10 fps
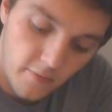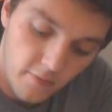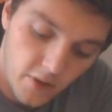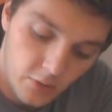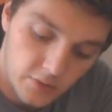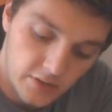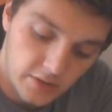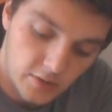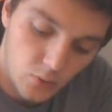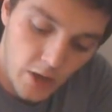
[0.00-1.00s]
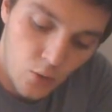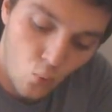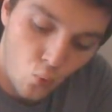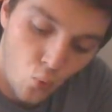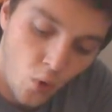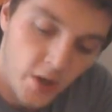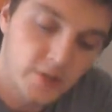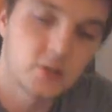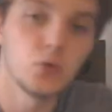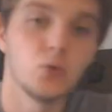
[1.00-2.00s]
Phagocytes. And
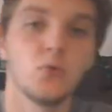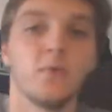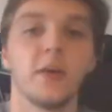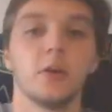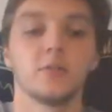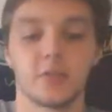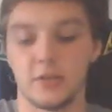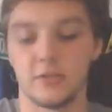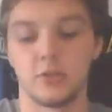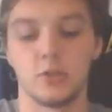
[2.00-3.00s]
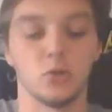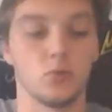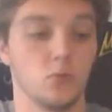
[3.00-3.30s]
what do phagocytes do?